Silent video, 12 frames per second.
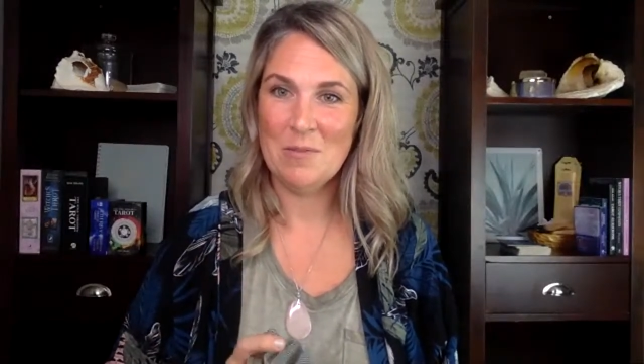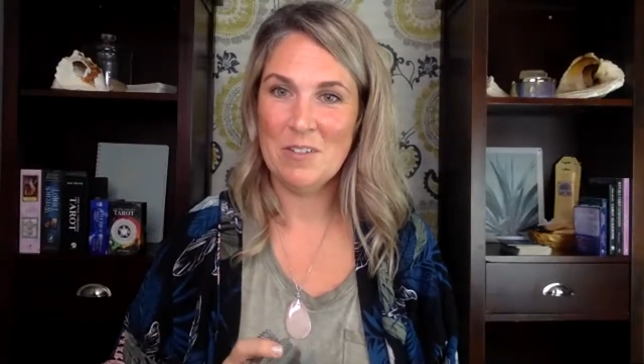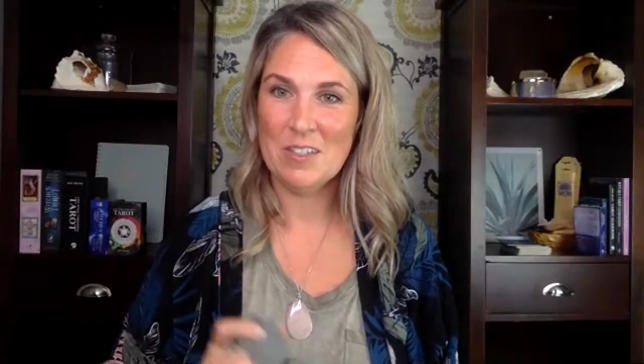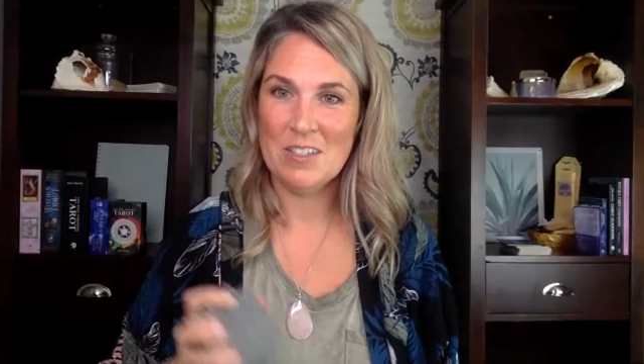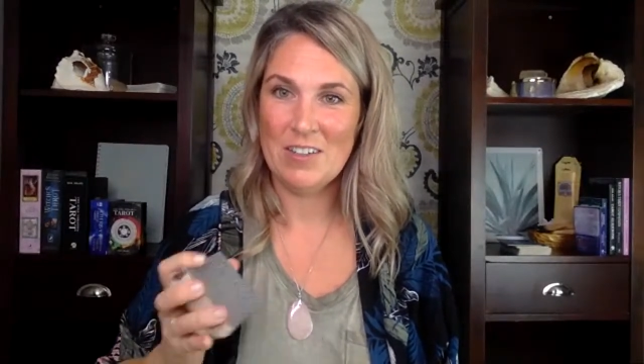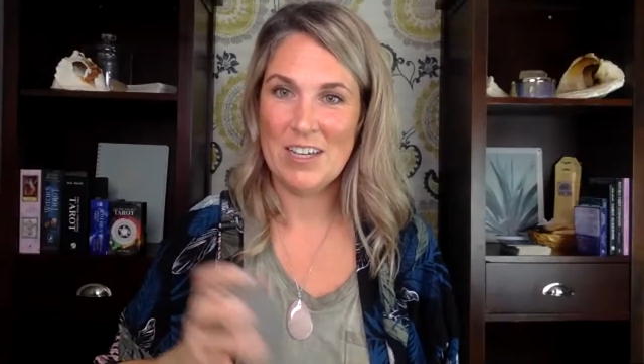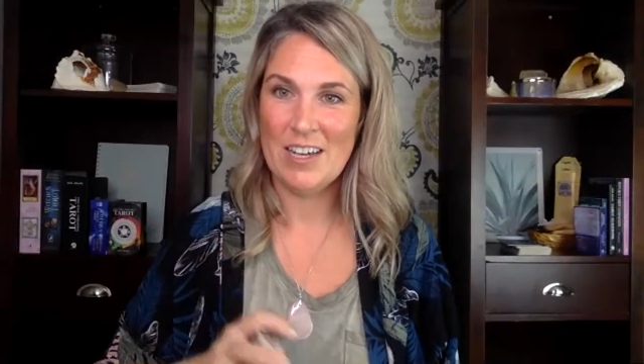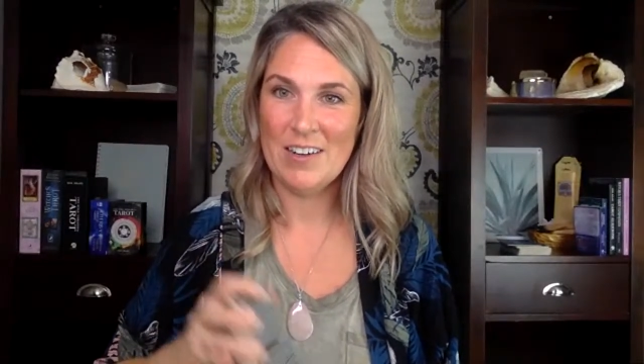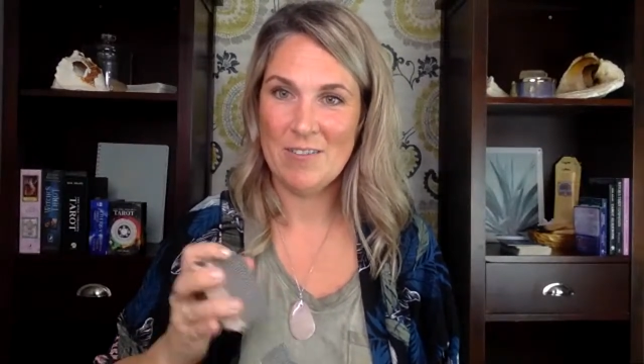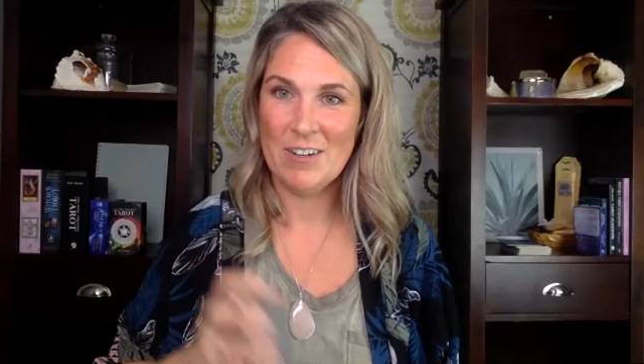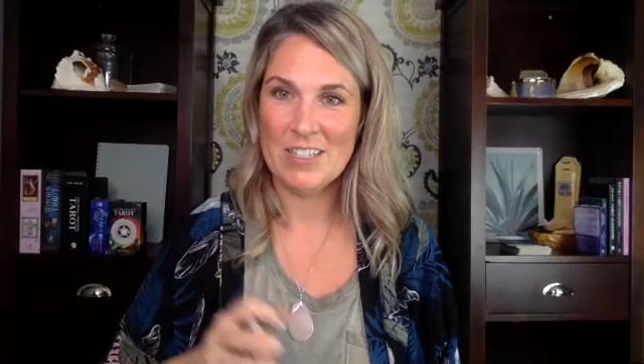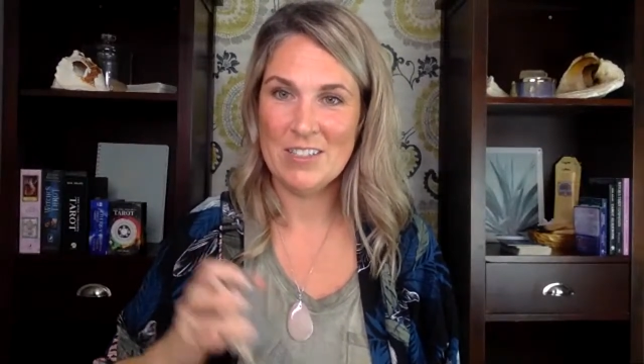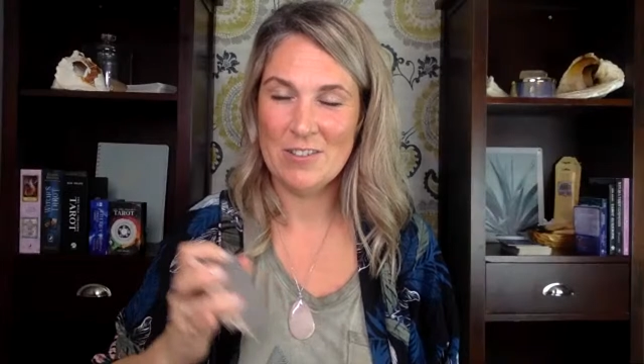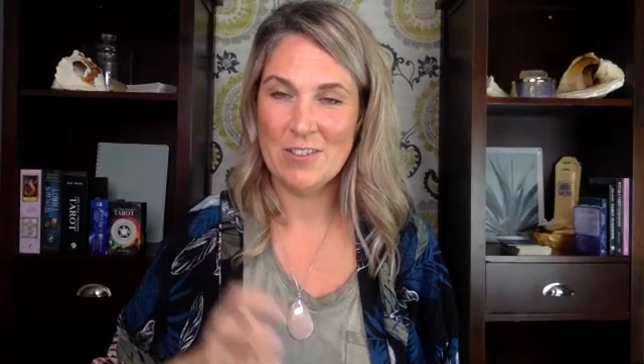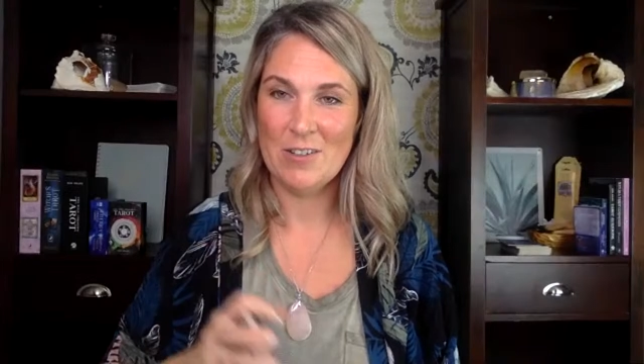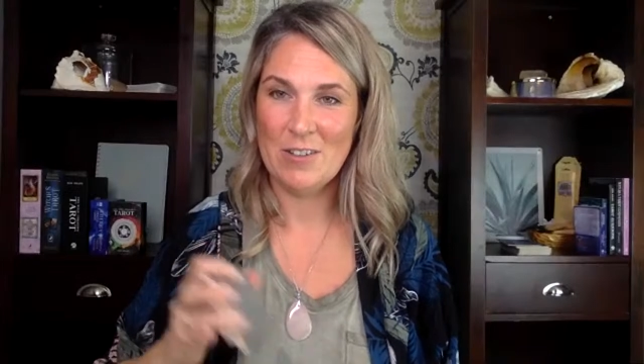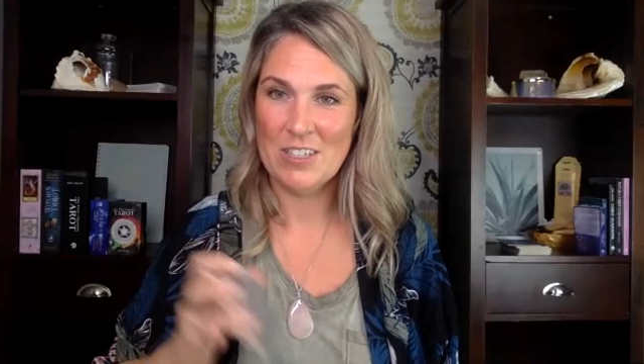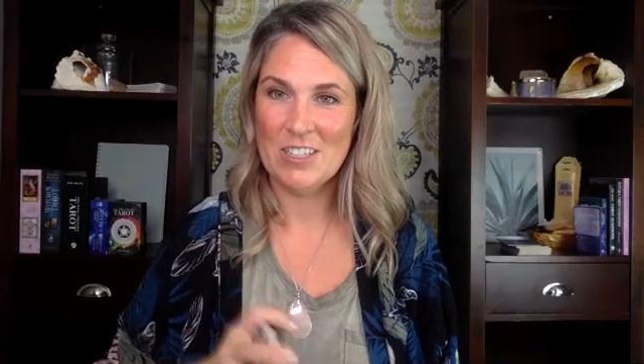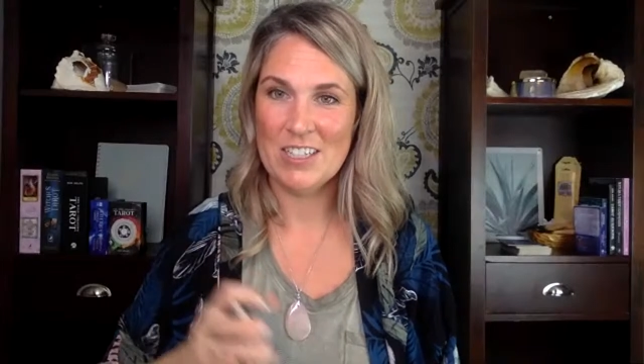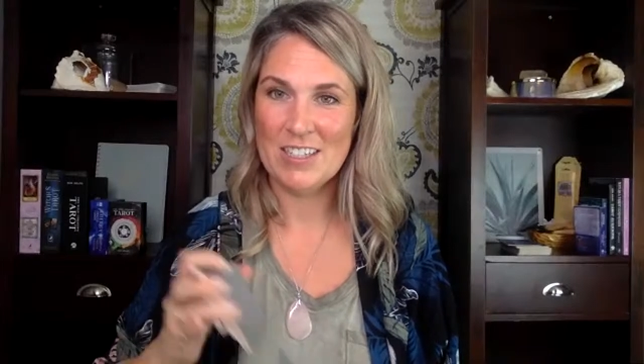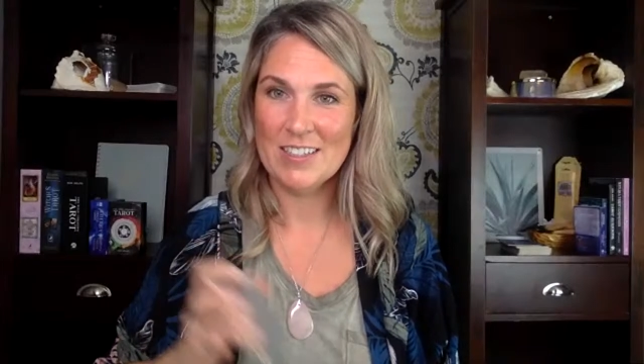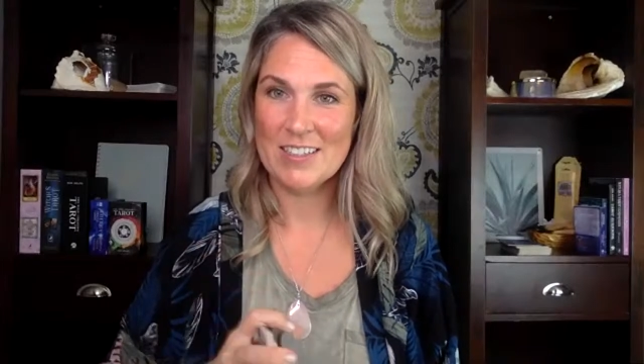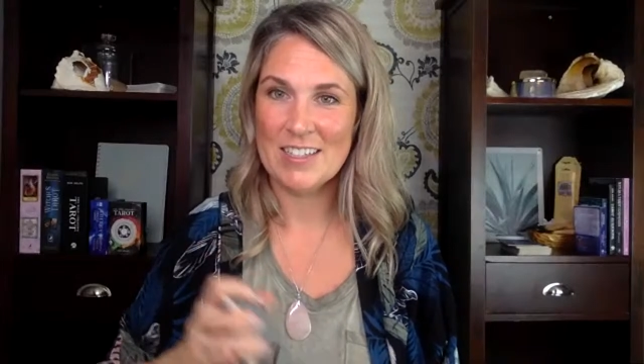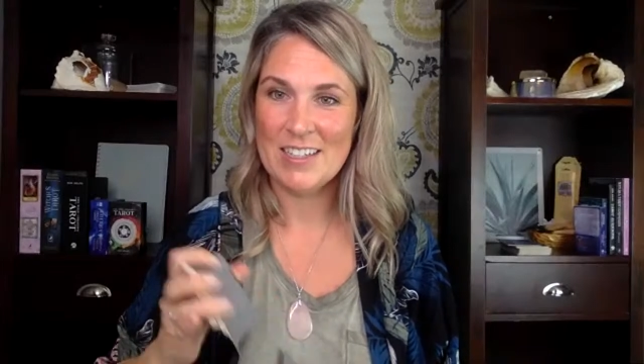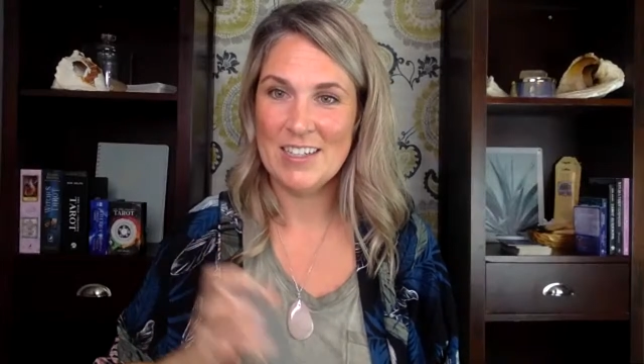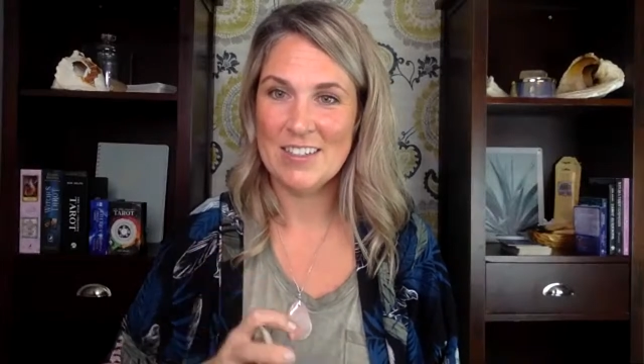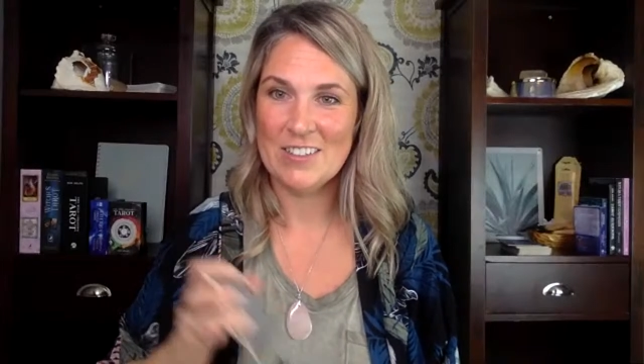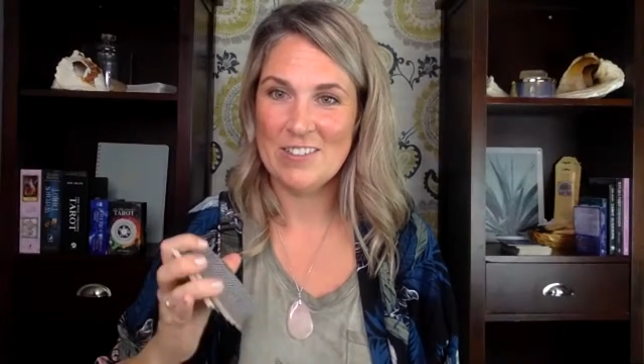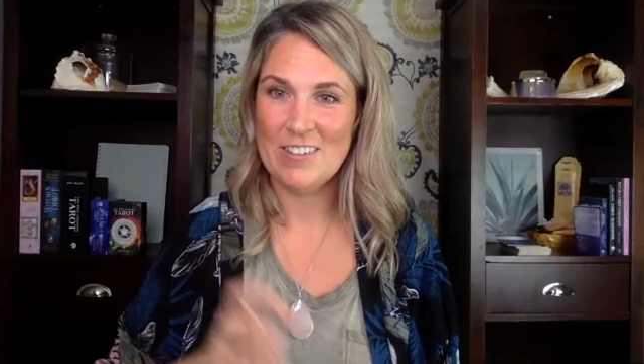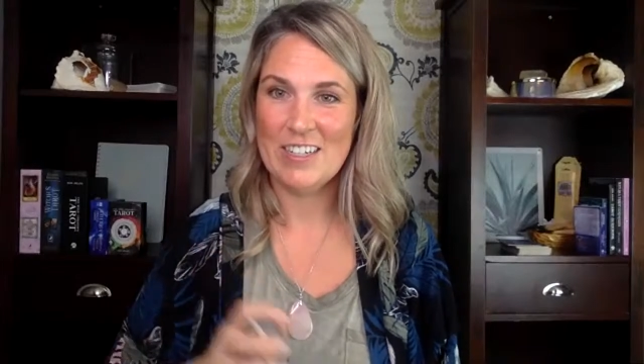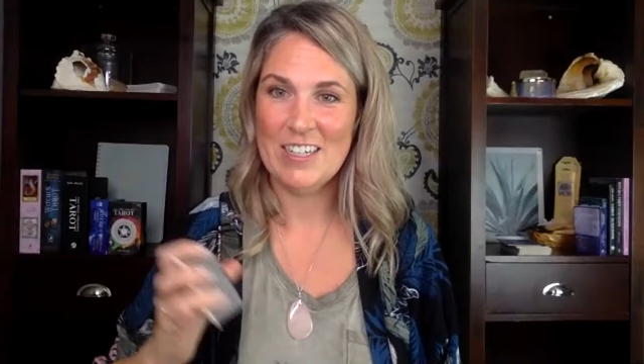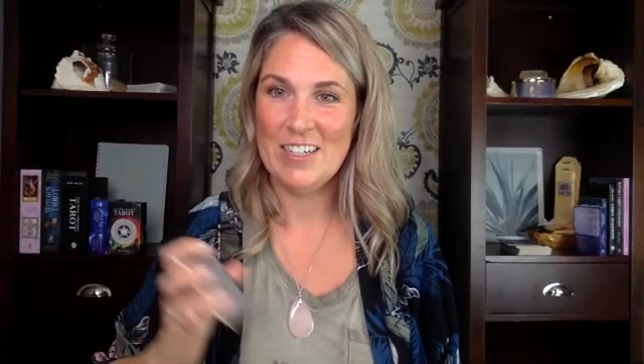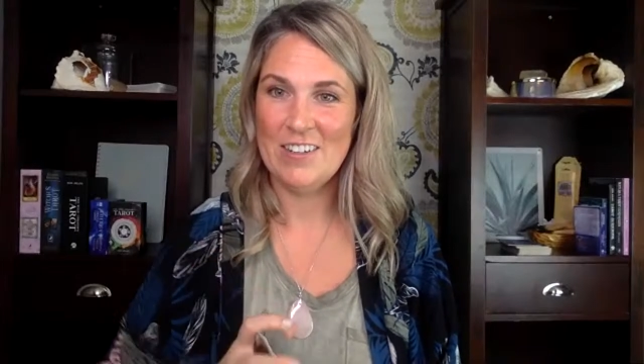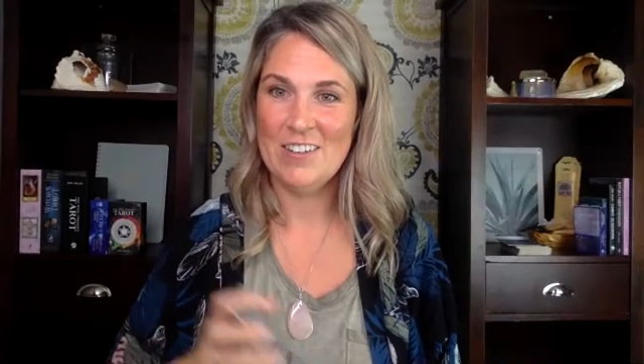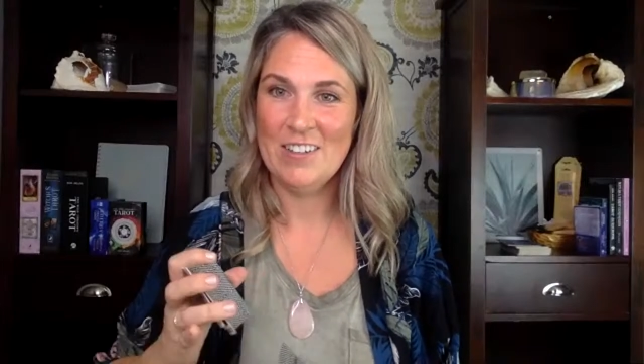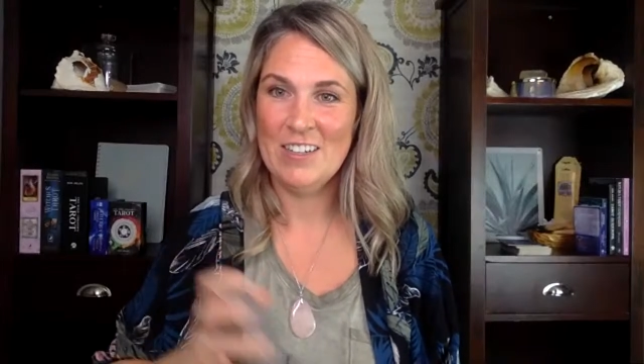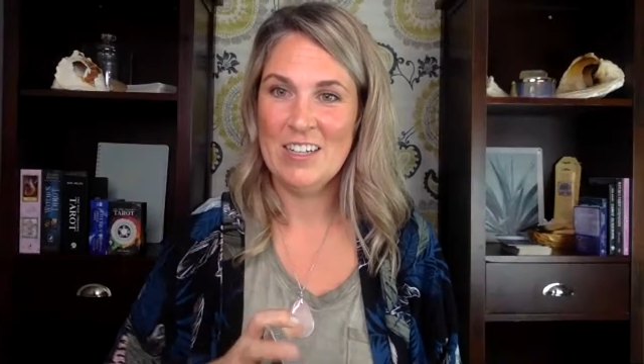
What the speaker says: until Anna writes out her question because I can't do it right now.